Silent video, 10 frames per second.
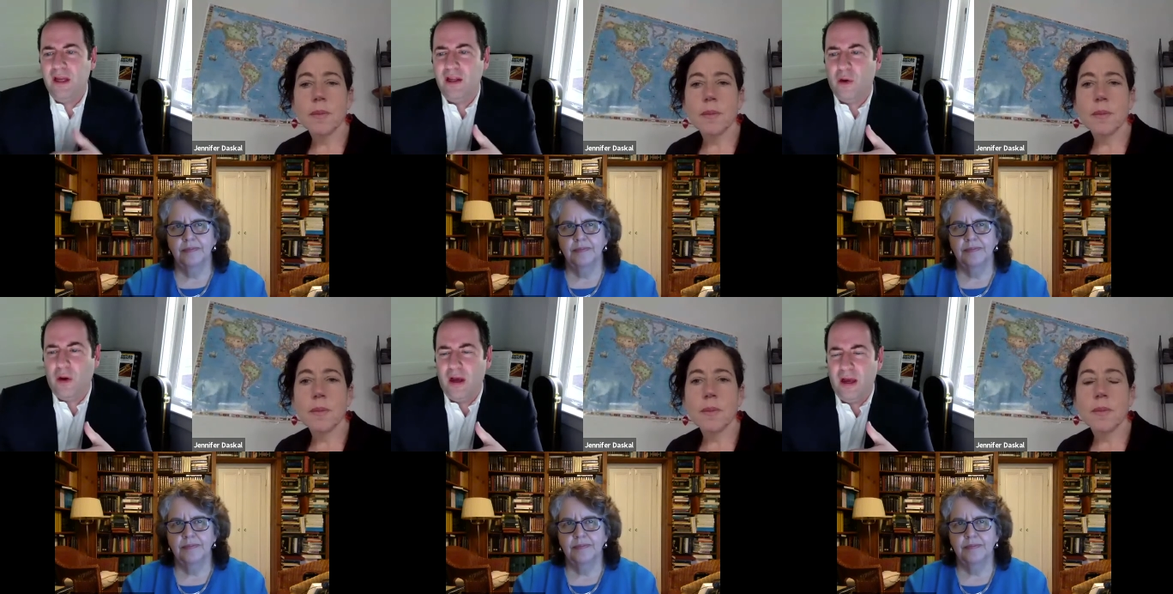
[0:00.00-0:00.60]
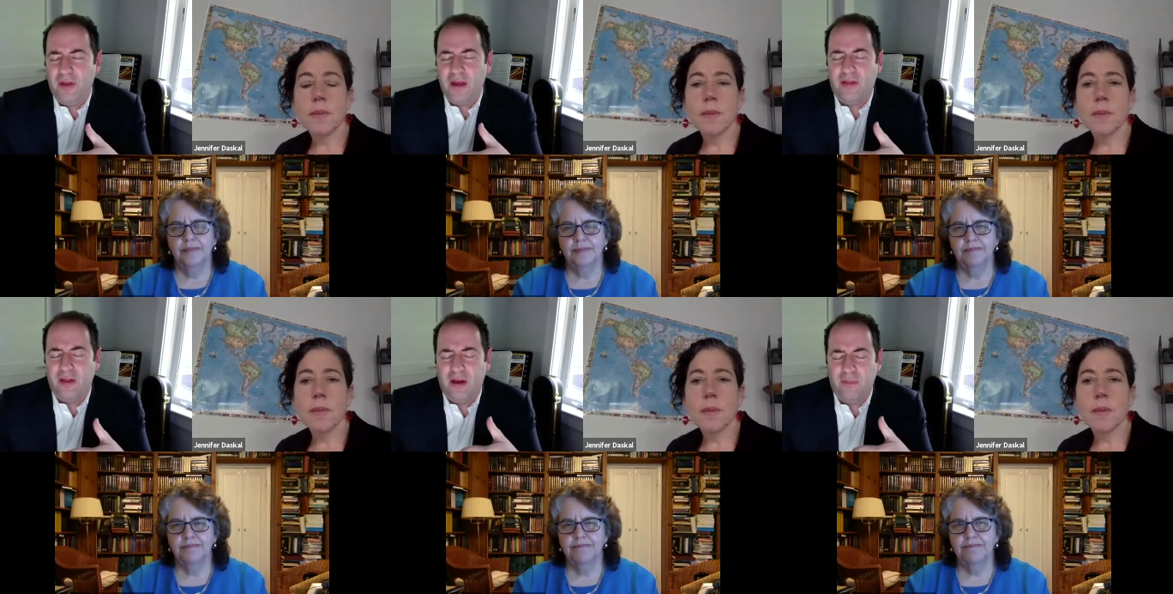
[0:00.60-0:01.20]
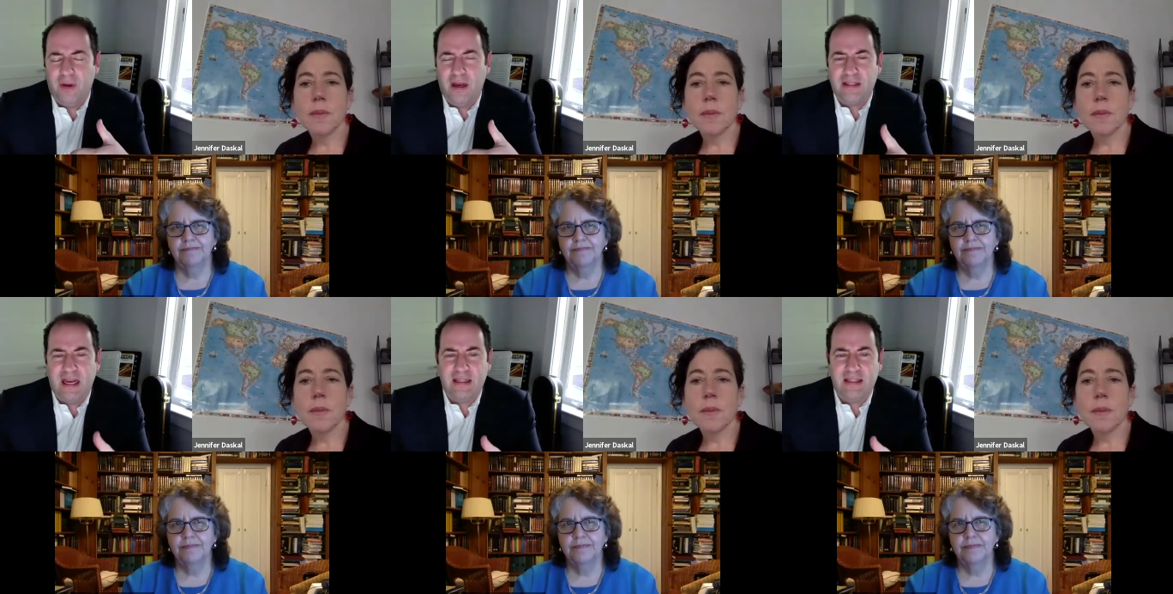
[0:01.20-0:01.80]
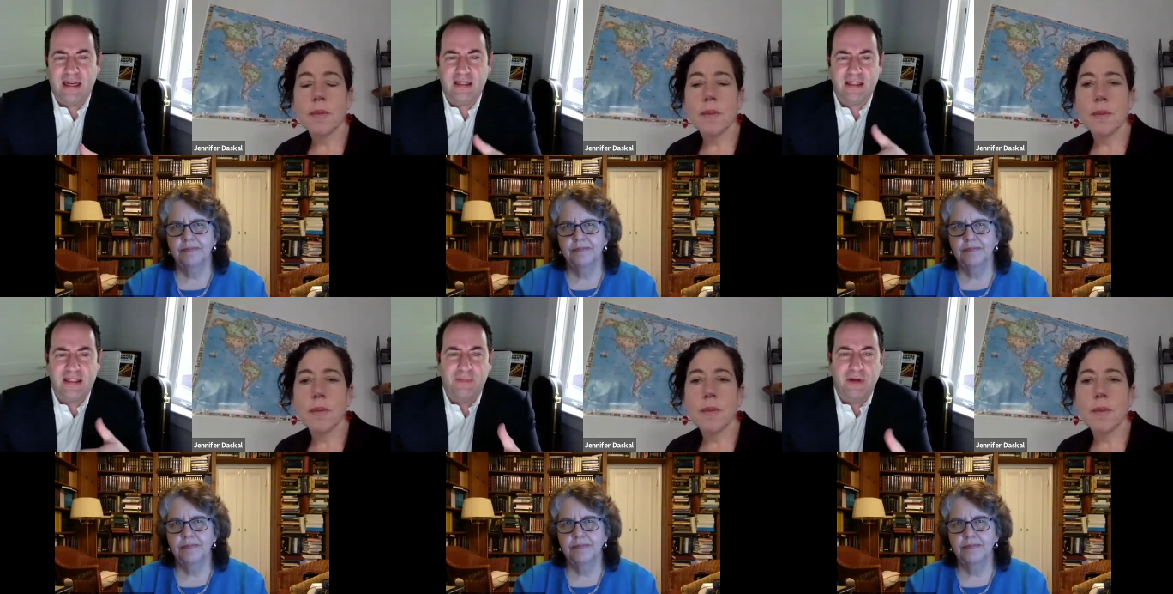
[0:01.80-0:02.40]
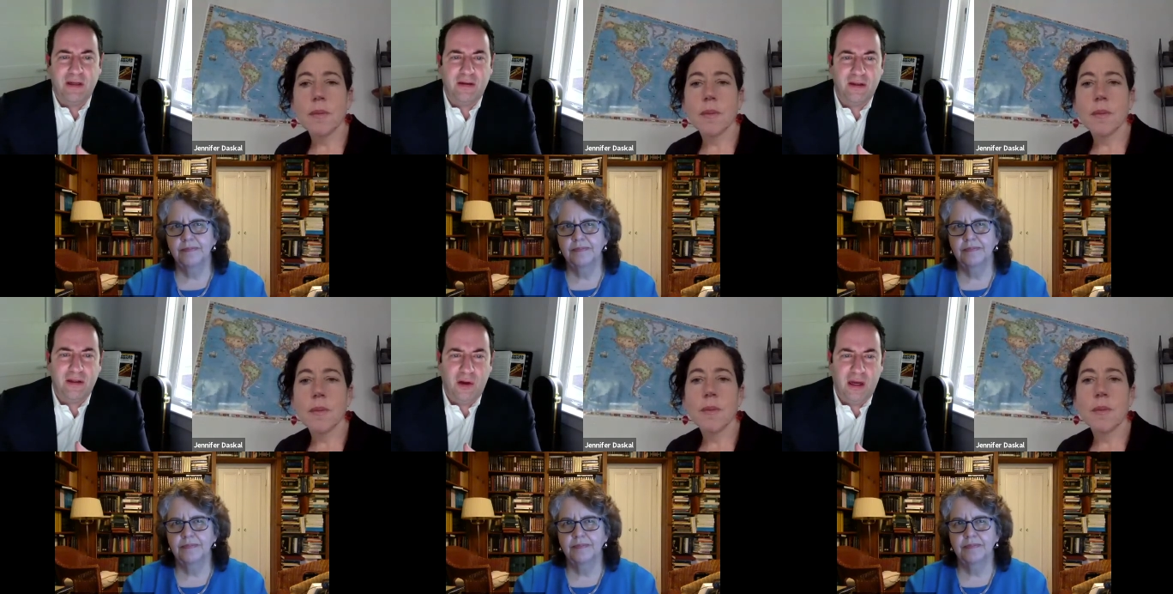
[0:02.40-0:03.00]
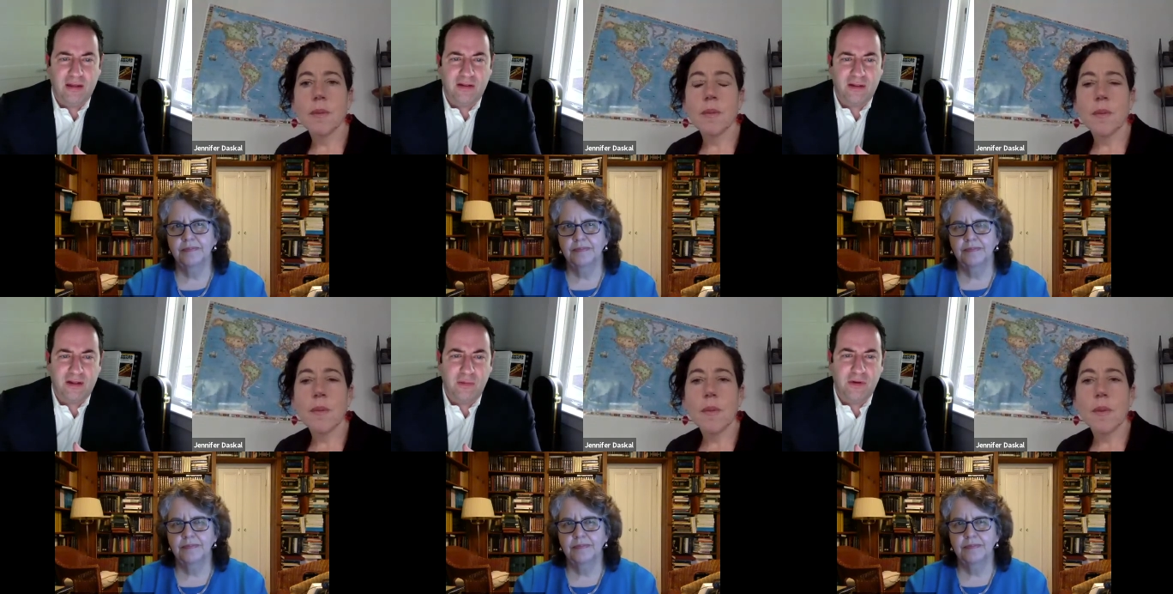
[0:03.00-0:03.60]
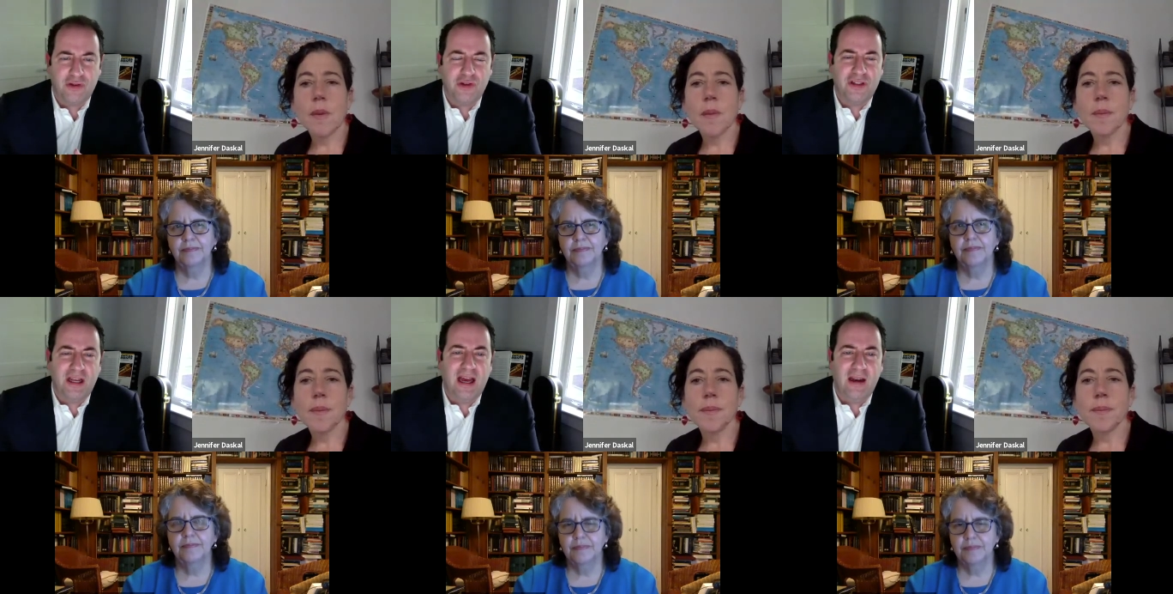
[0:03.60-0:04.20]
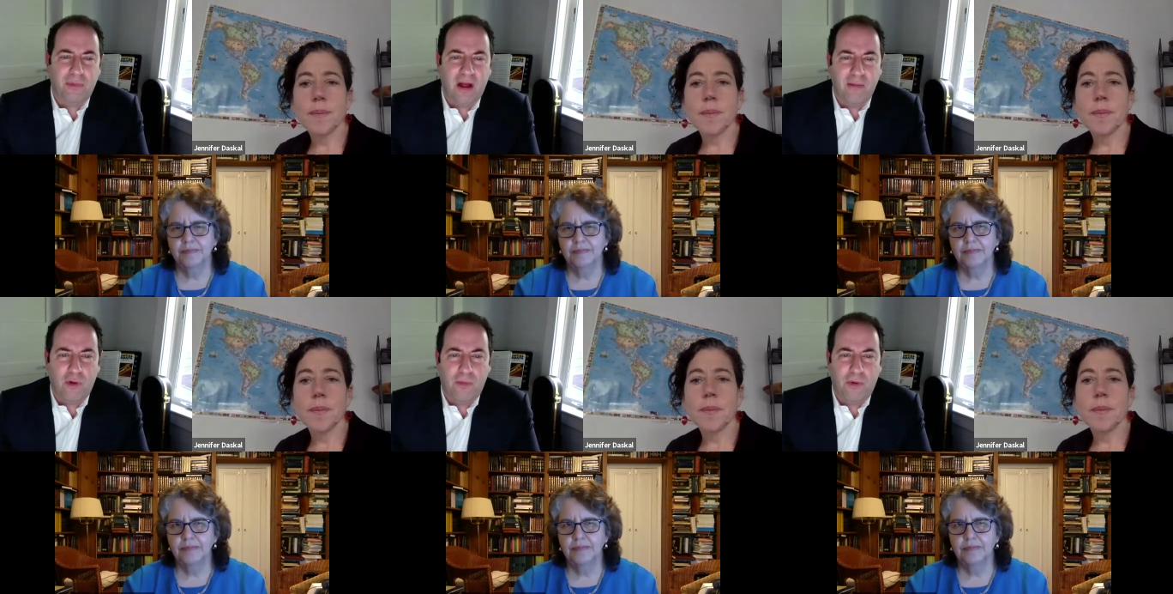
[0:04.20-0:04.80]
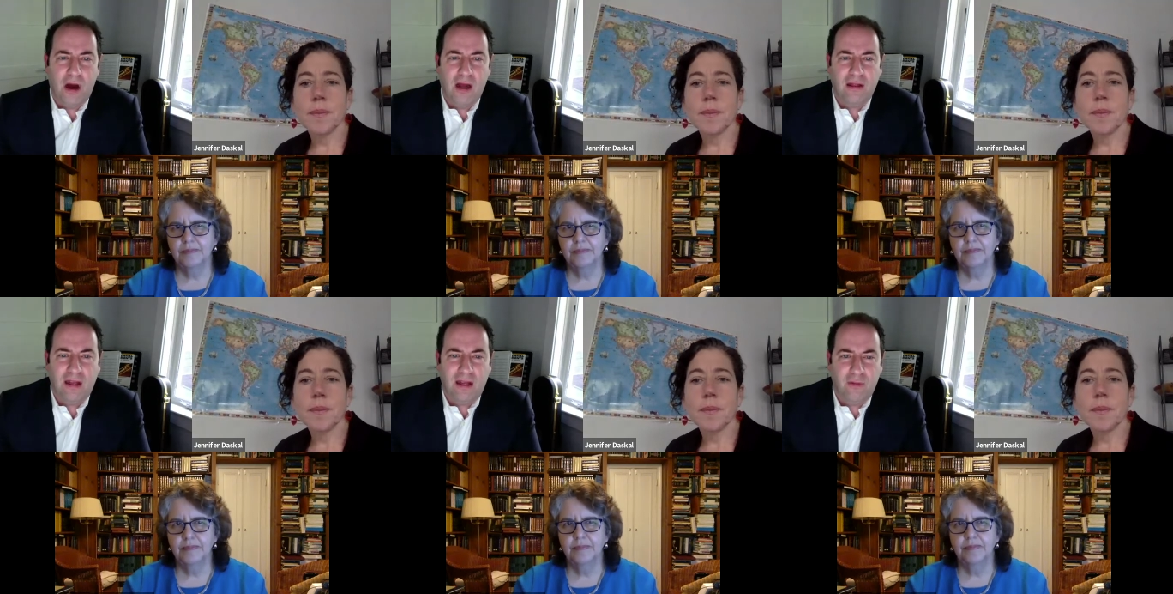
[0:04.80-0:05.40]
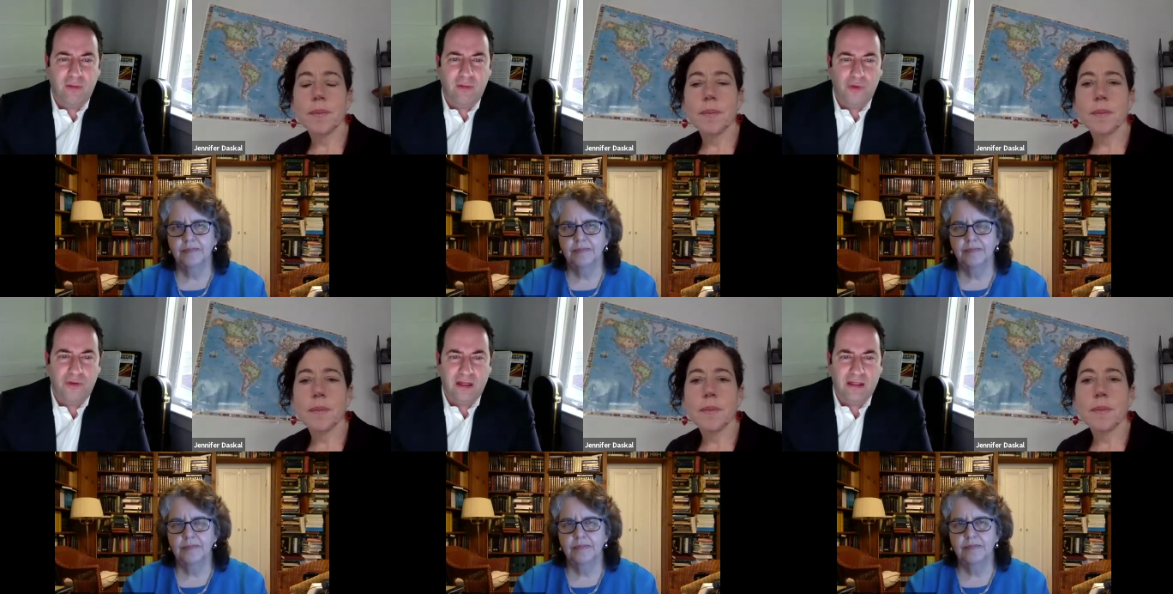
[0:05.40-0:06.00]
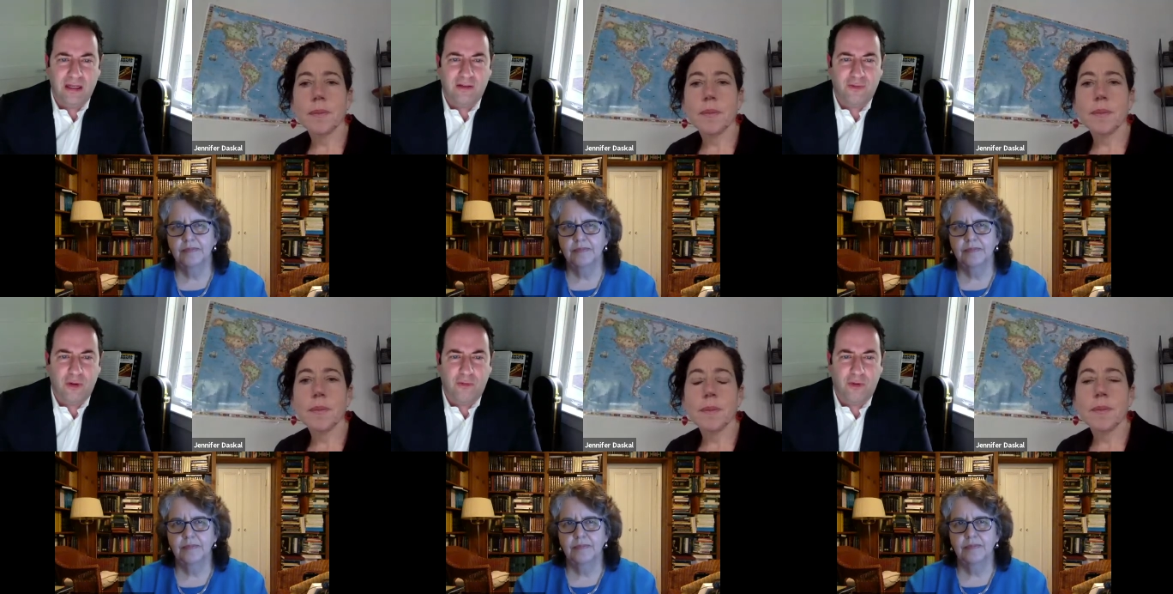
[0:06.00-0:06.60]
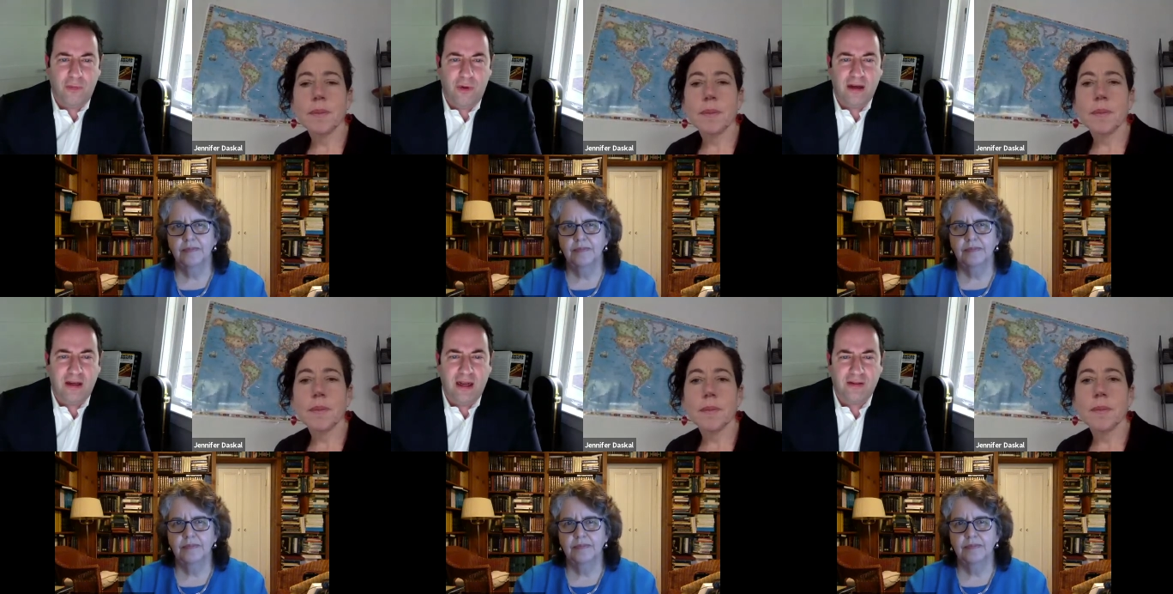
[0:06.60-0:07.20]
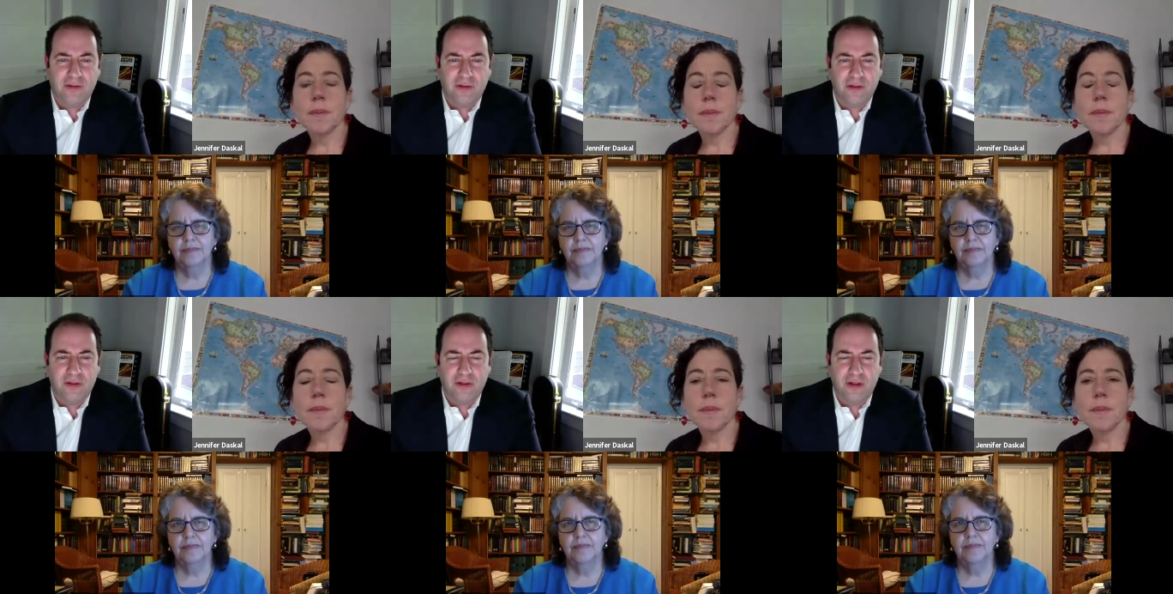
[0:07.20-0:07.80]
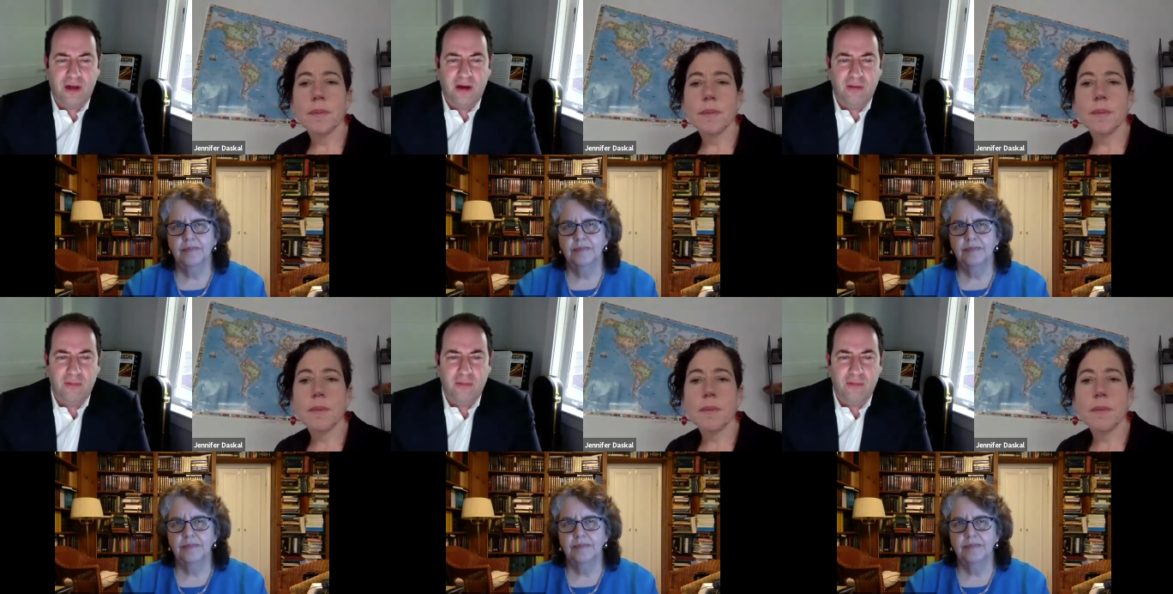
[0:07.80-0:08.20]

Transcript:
Speaker 1: you know, I think the Honest Ads Act is attempting to, you know, as the commissioner said, apply more broadly the rules that exist for, for broadcasters. Um,